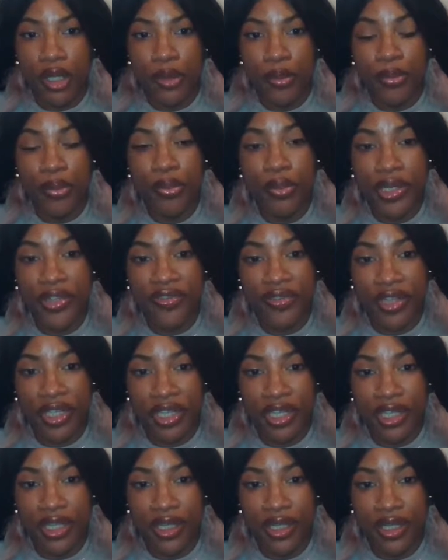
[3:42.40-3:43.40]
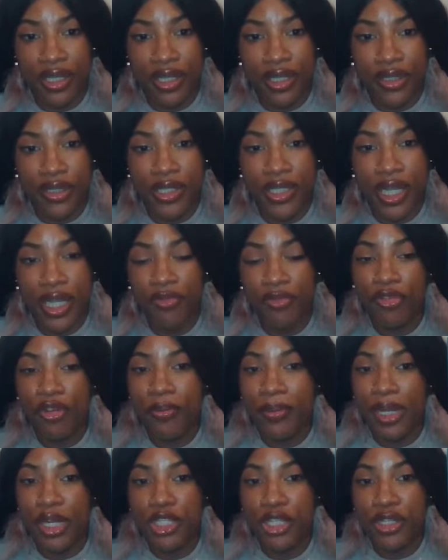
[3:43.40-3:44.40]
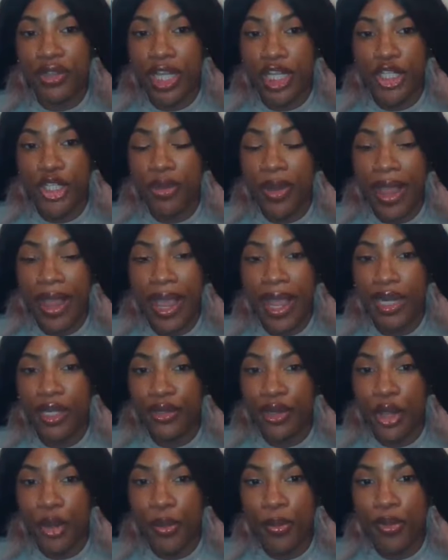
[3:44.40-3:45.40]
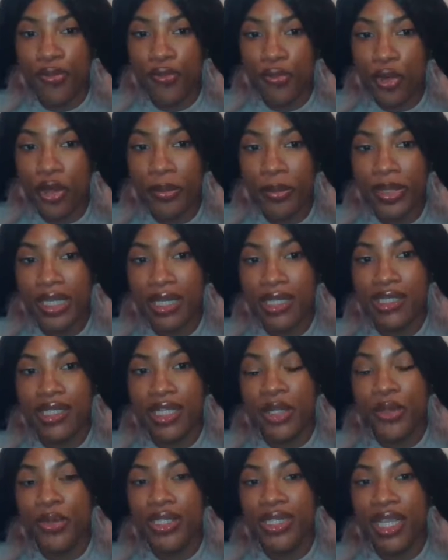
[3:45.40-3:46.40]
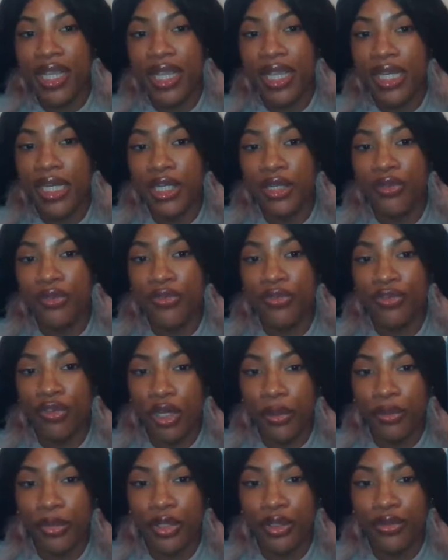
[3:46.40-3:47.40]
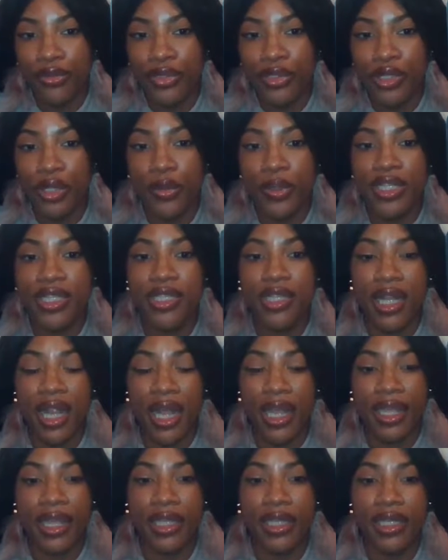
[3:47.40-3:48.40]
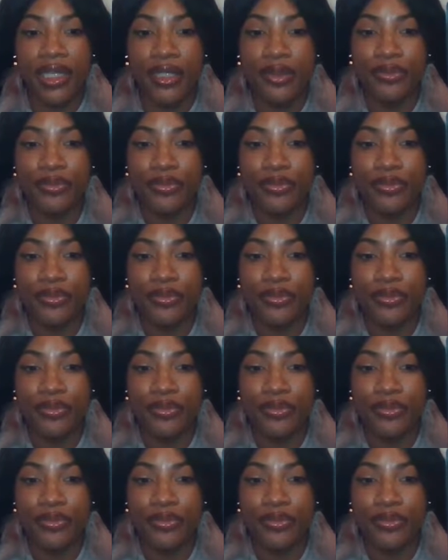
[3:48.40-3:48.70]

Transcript: privy to information that you hadn't known before because it was hidden from you. So it's like